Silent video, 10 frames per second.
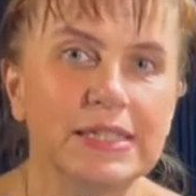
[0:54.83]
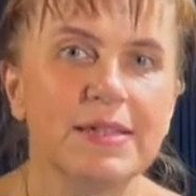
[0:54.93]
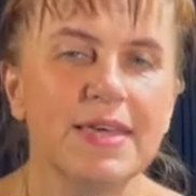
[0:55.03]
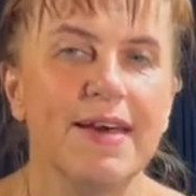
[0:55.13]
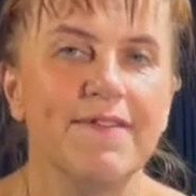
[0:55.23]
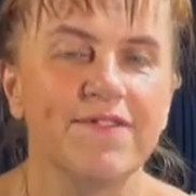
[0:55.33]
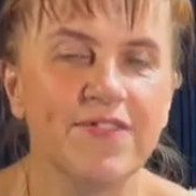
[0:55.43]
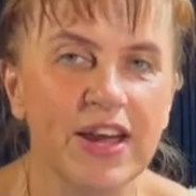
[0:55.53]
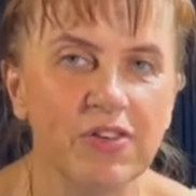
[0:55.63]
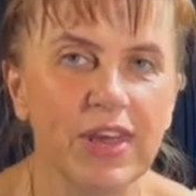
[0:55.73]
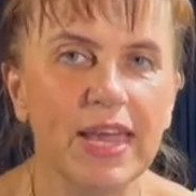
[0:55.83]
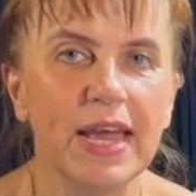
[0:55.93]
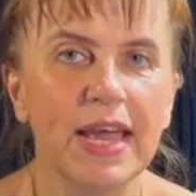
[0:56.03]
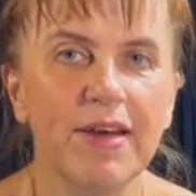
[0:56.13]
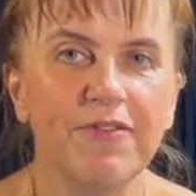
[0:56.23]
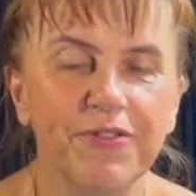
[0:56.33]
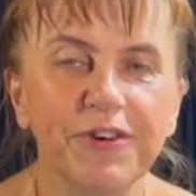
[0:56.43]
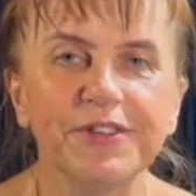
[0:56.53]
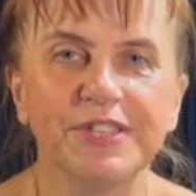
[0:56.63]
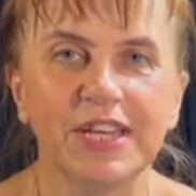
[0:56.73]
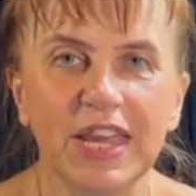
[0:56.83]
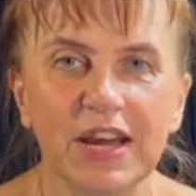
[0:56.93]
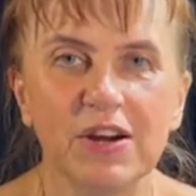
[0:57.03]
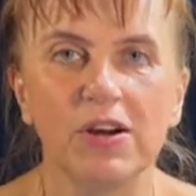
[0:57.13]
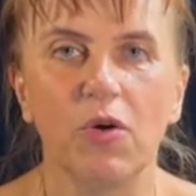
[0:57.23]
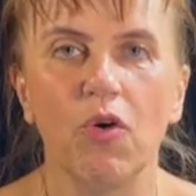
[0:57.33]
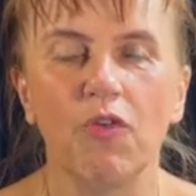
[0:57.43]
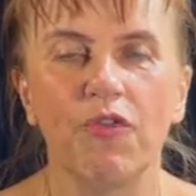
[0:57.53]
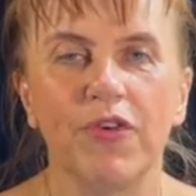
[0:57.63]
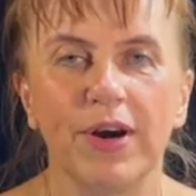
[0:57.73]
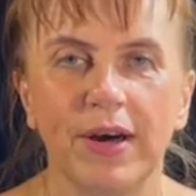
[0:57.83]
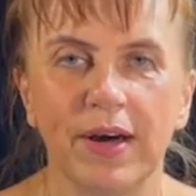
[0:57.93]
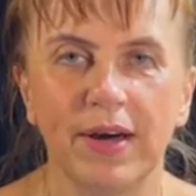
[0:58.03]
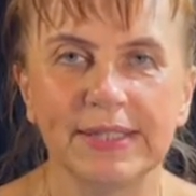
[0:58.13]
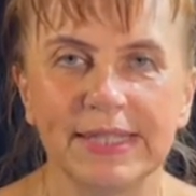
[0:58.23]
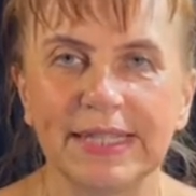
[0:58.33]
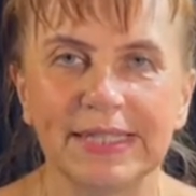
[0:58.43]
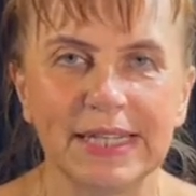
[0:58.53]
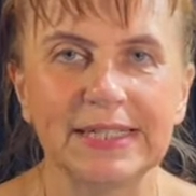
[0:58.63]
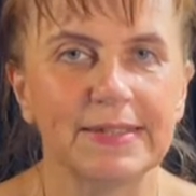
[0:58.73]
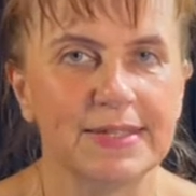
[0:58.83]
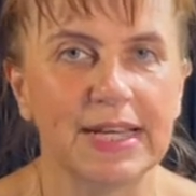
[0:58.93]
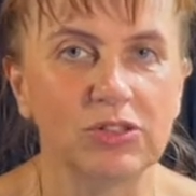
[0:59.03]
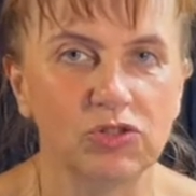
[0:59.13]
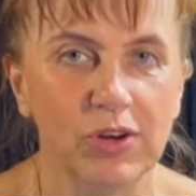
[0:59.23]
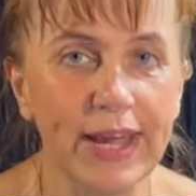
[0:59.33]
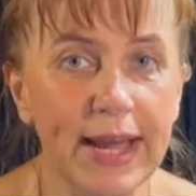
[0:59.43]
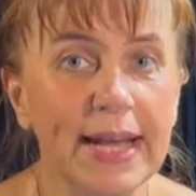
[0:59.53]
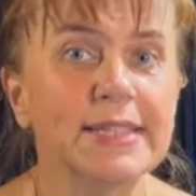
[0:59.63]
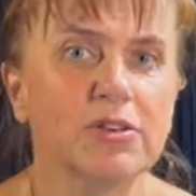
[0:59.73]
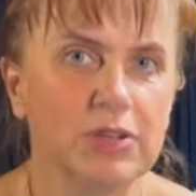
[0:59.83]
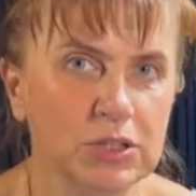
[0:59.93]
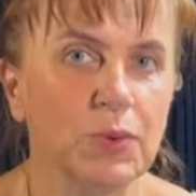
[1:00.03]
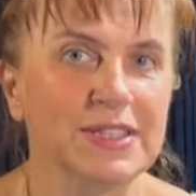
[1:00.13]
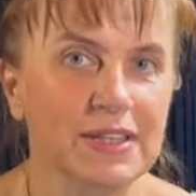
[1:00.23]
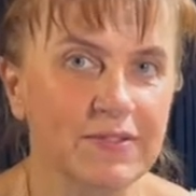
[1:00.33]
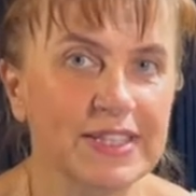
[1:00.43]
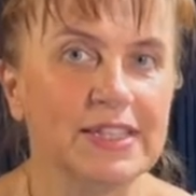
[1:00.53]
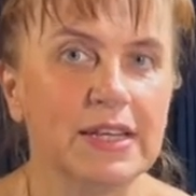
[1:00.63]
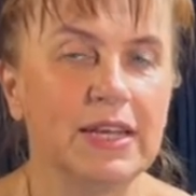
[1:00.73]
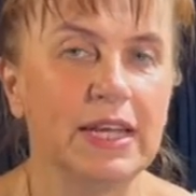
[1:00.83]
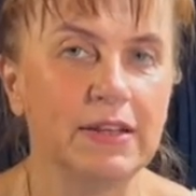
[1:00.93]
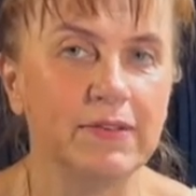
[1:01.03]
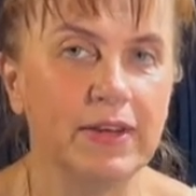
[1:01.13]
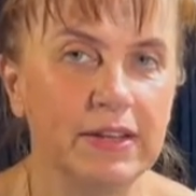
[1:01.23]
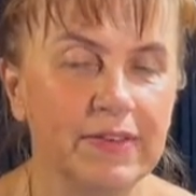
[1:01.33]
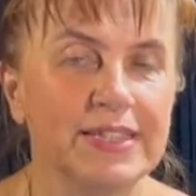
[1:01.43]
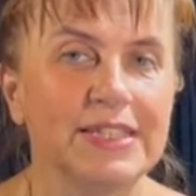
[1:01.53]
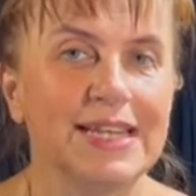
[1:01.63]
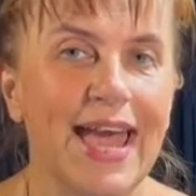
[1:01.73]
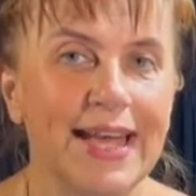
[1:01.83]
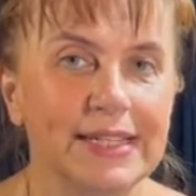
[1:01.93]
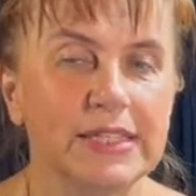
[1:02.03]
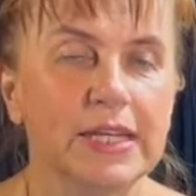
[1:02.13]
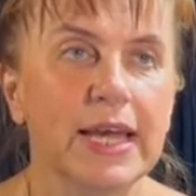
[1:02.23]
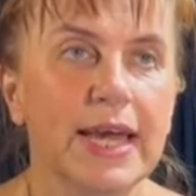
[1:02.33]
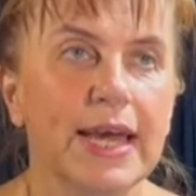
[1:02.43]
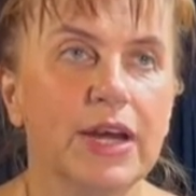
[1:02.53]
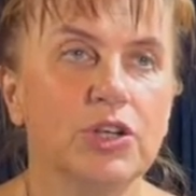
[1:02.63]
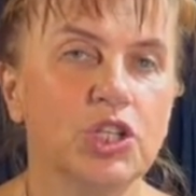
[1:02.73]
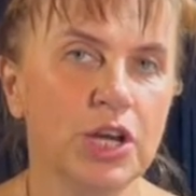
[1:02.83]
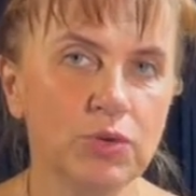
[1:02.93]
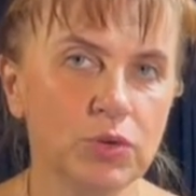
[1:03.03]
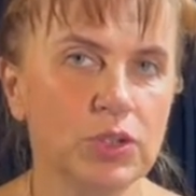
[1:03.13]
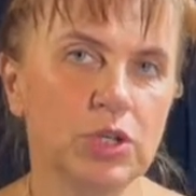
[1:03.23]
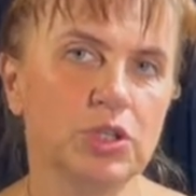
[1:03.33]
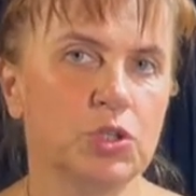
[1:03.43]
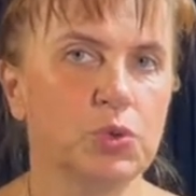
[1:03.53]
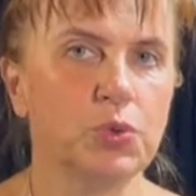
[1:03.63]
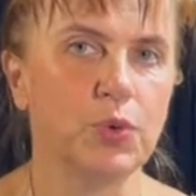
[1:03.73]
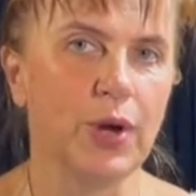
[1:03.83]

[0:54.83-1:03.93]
the very first year of 16th century. So it was invented and shown to